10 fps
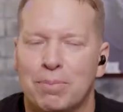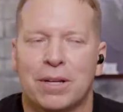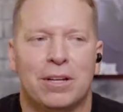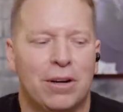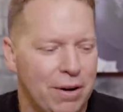but
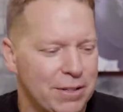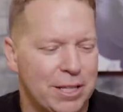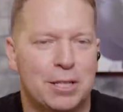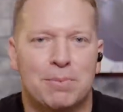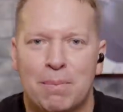you know, ever
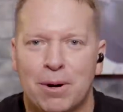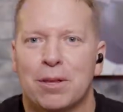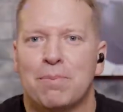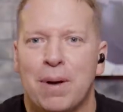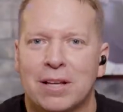since my brother
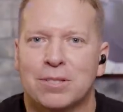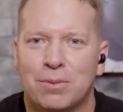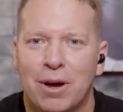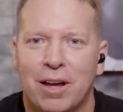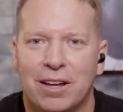passed
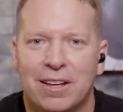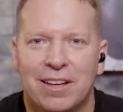away,